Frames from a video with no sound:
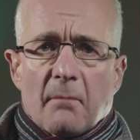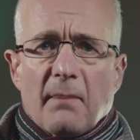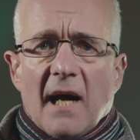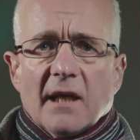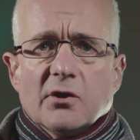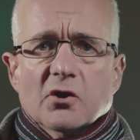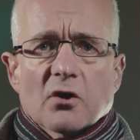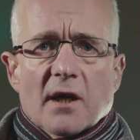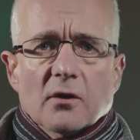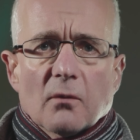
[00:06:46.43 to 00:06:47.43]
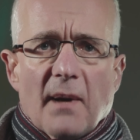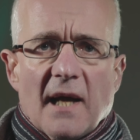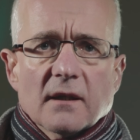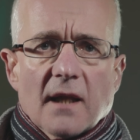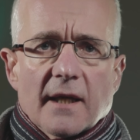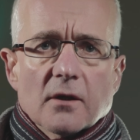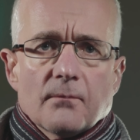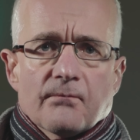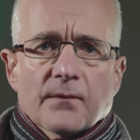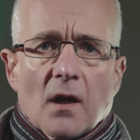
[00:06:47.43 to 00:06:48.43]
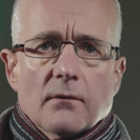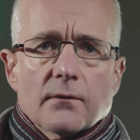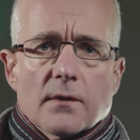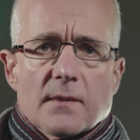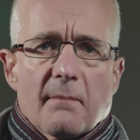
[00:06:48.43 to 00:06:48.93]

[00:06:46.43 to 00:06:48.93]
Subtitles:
Pine Trail Pale Ale from